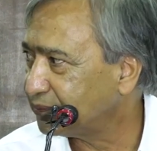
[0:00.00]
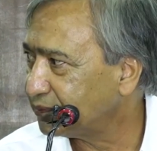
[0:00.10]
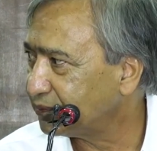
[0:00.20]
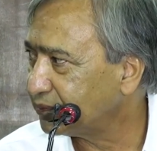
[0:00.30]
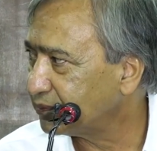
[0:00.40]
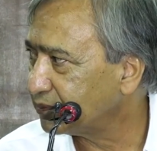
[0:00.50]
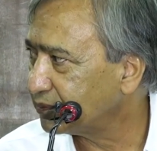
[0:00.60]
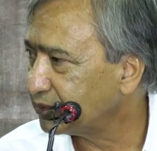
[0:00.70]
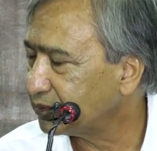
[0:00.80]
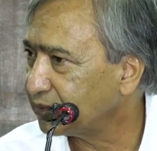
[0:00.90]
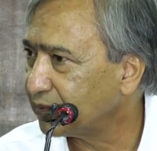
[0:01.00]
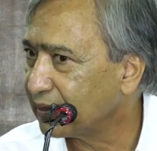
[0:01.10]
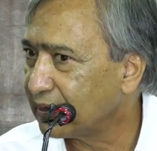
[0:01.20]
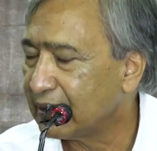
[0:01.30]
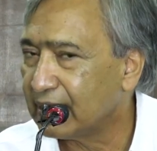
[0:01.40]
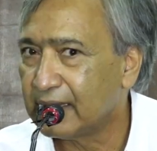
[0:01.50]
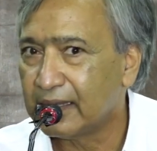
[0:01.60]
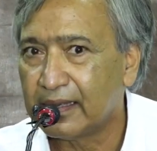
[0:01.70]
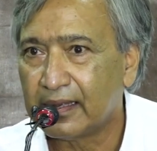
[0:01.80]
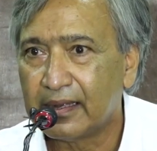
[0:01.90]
(silence)